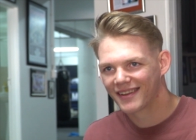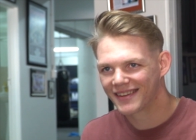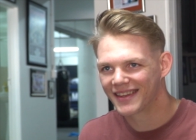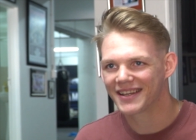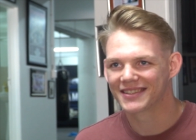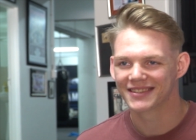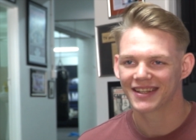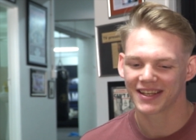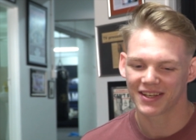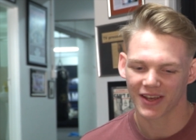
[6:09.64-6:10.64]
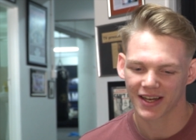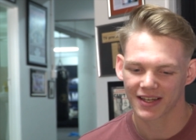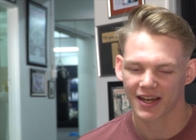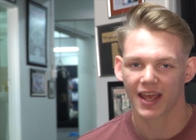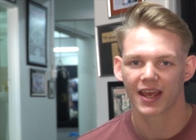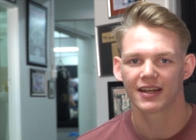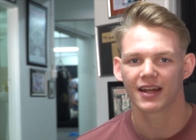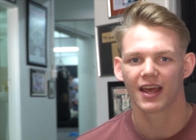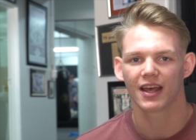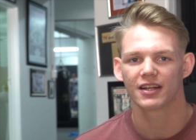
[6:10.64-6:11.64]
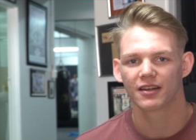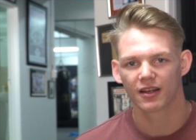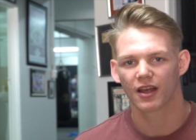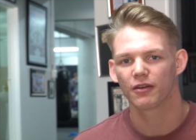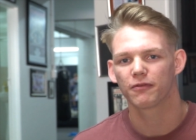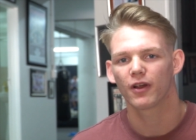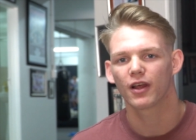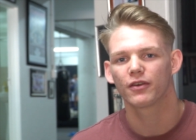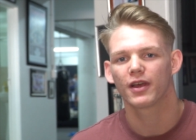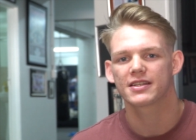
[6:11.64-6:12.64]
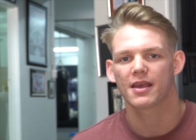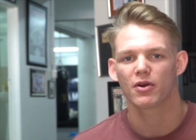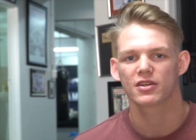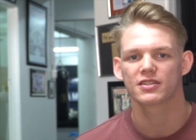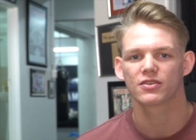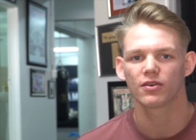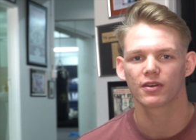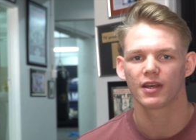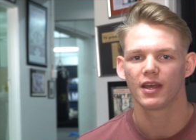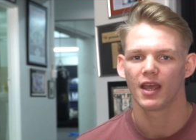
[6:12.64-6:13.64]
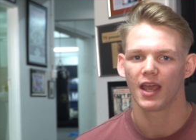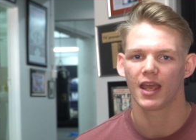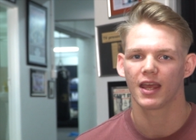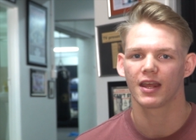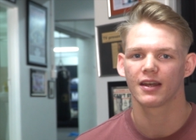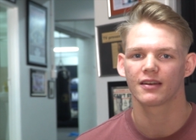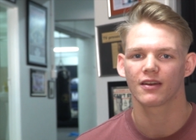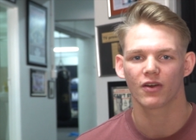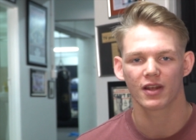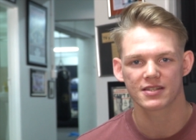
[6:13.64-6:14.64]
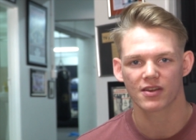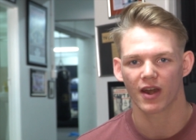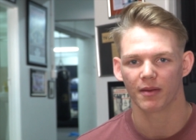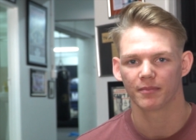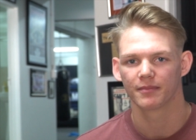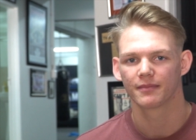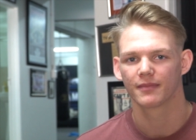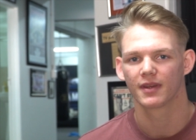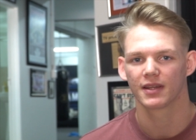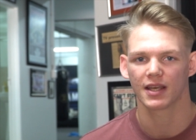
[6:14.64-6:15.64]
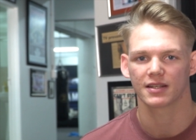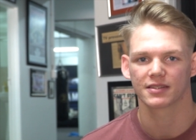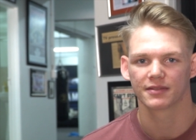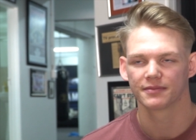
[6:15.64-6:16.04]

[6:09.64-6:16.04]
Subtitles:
Thank you, Aidan. And go follow SA Boxing Talk and on Instagram. Thanks.